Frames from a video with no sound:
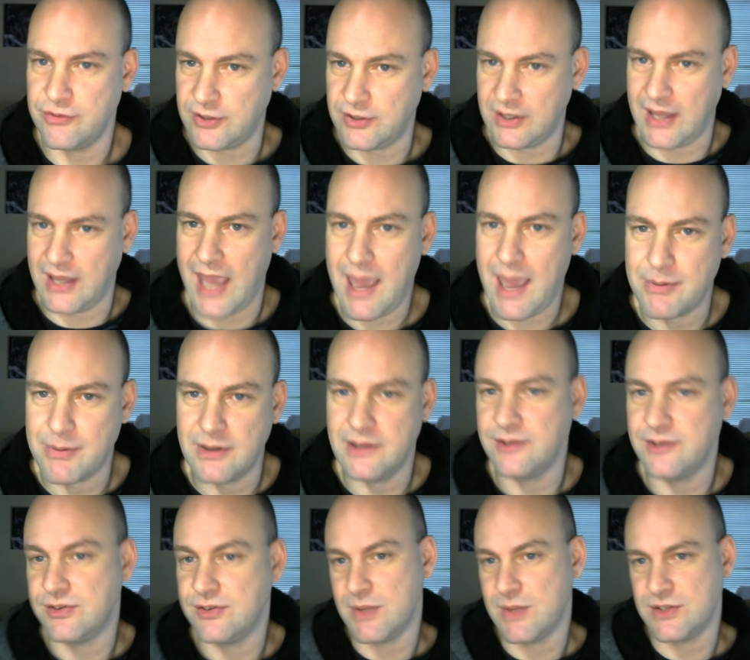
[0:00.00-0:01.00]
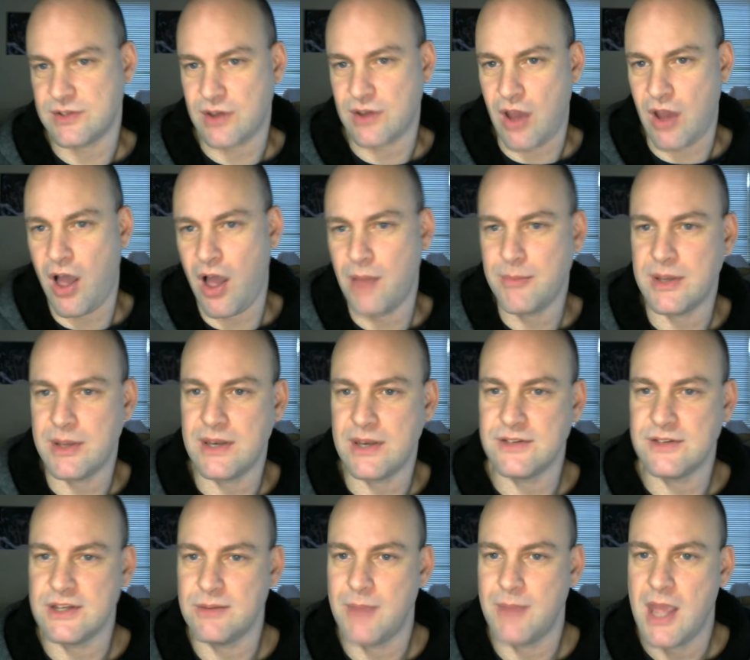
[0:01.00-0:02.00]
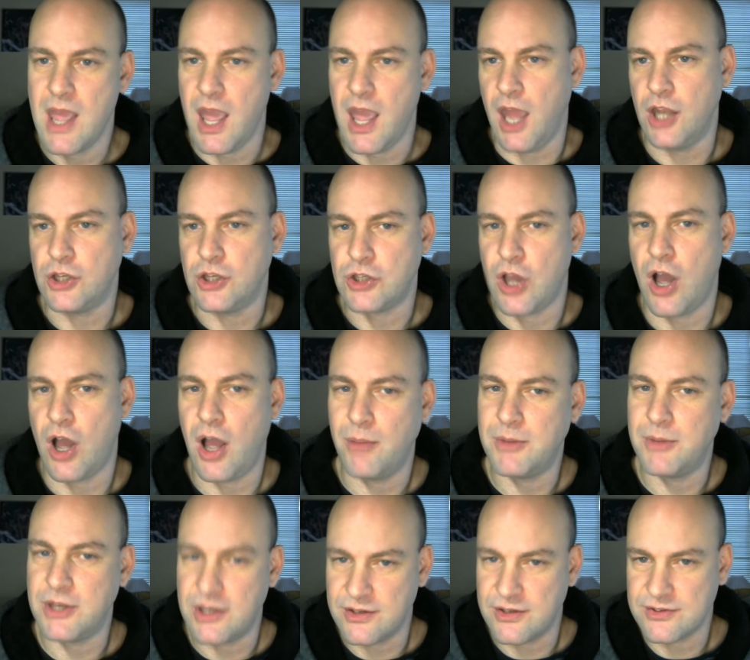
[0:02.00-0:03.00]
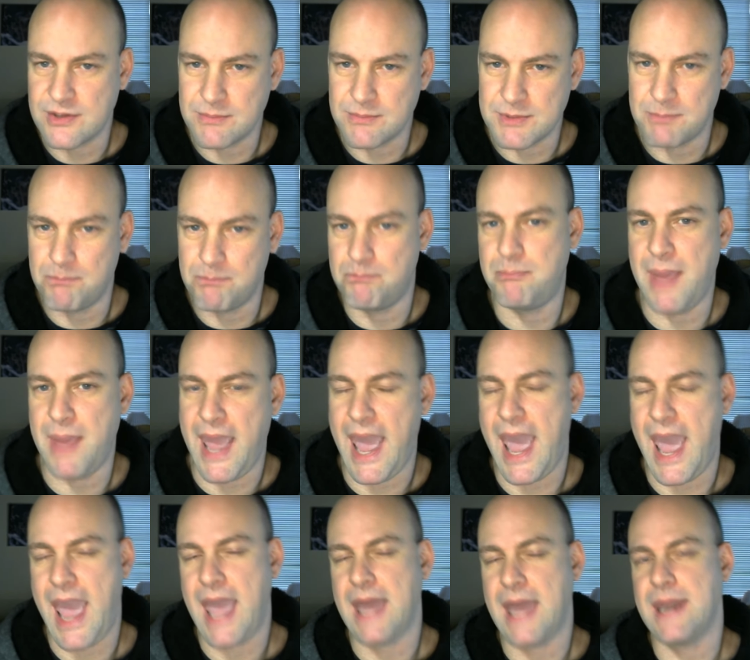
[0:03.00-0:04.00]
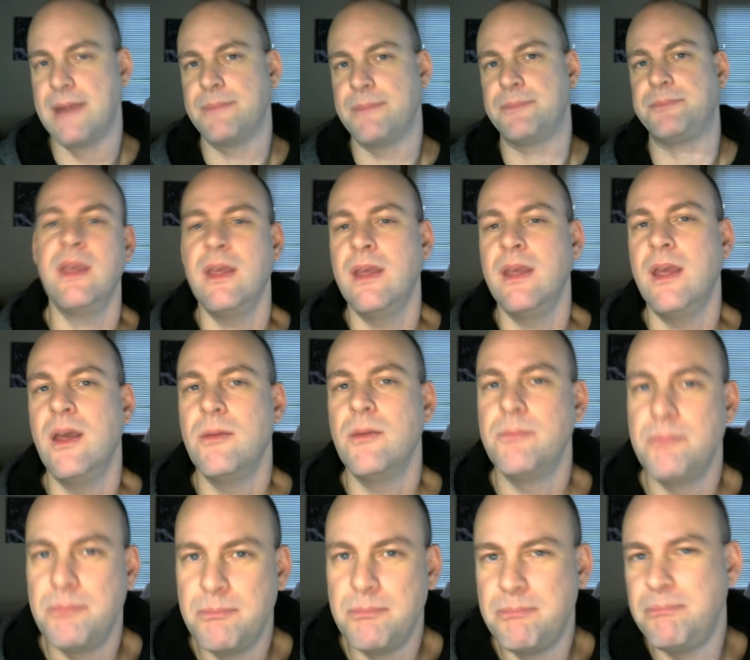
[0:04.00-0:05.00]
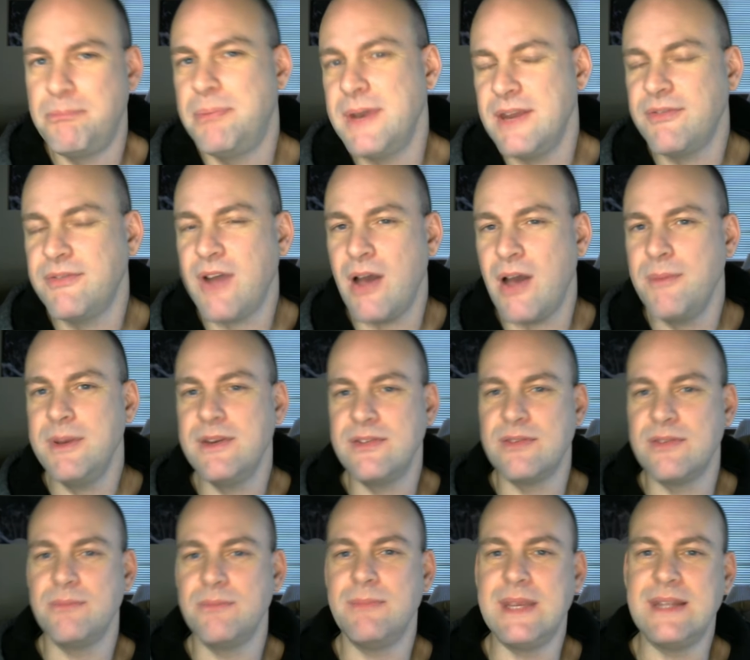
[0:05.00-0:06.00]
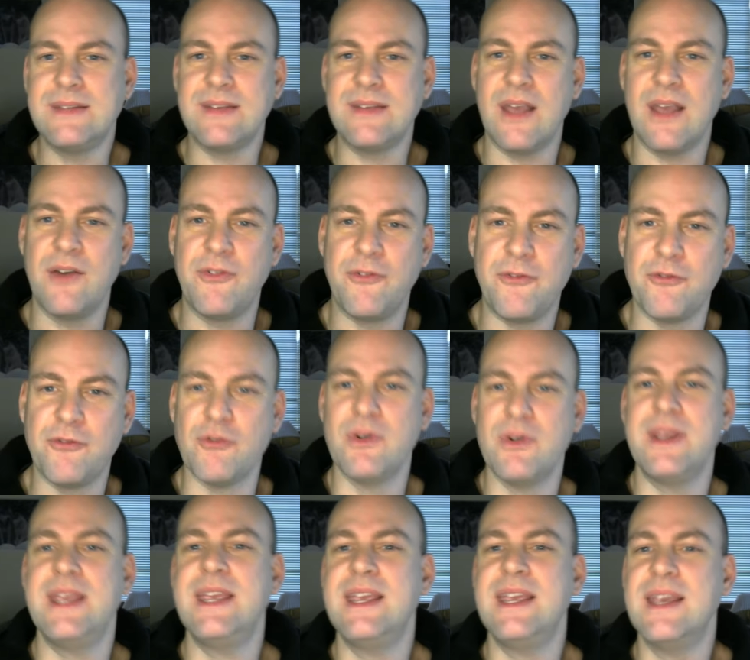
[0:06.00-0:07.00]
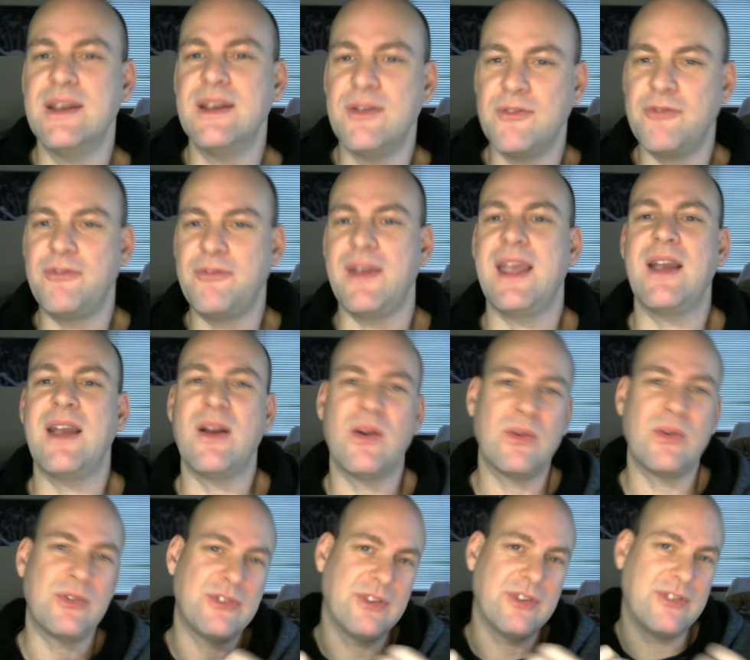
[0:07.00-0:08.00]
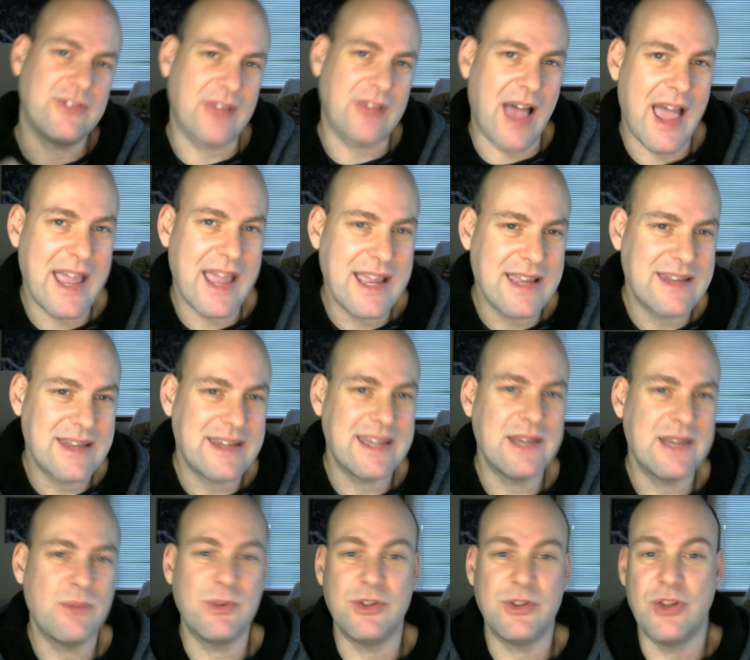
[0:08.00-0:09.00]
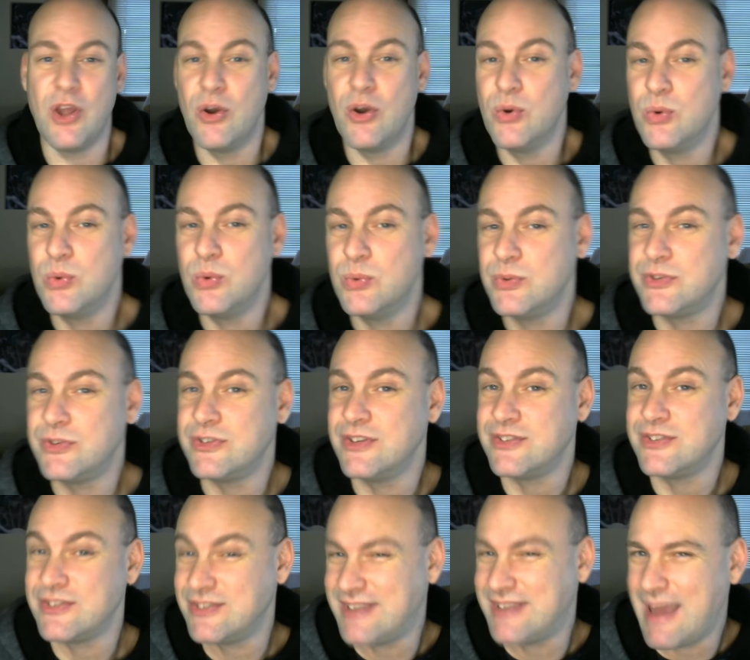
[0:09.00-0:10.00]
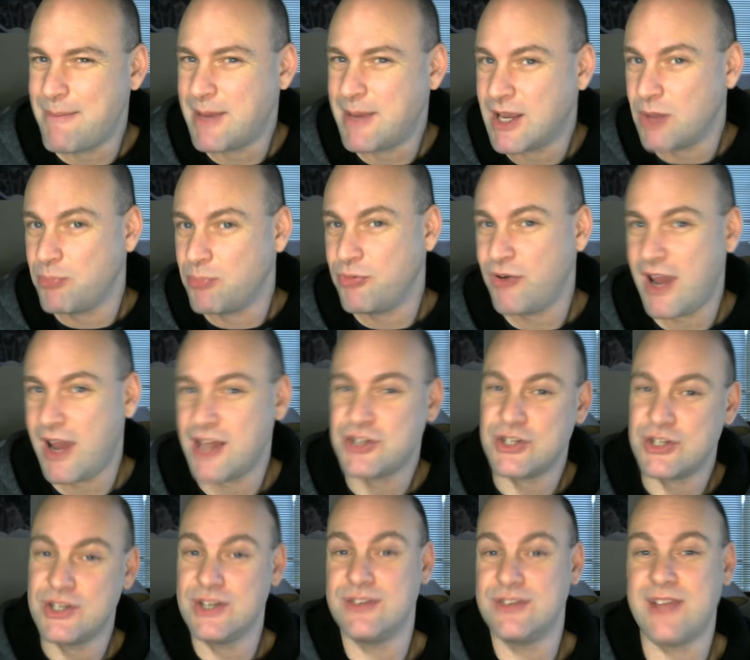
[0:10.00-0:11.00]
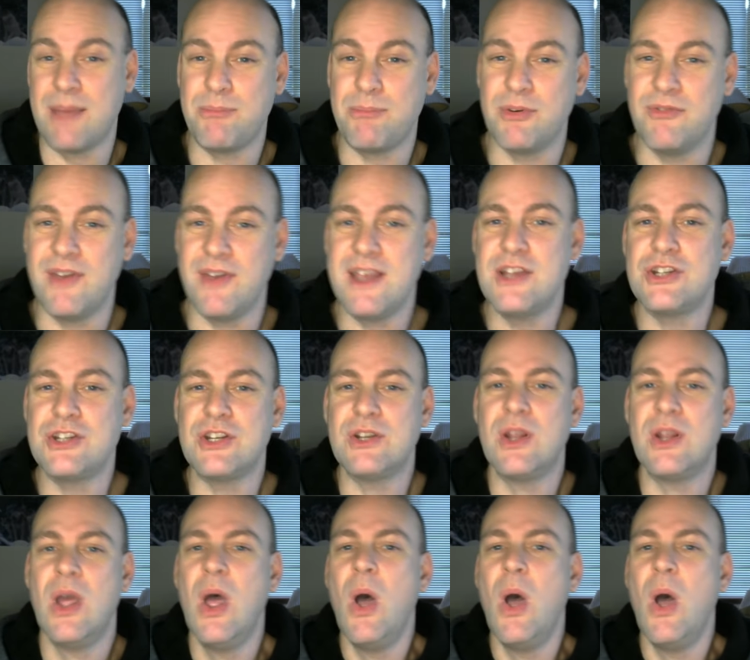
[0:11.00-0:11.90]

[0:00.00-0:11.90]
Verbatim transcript: to capitalism is communism, and communism's bad. But if communism means a free and fair society with no systemic oppression and deprivation,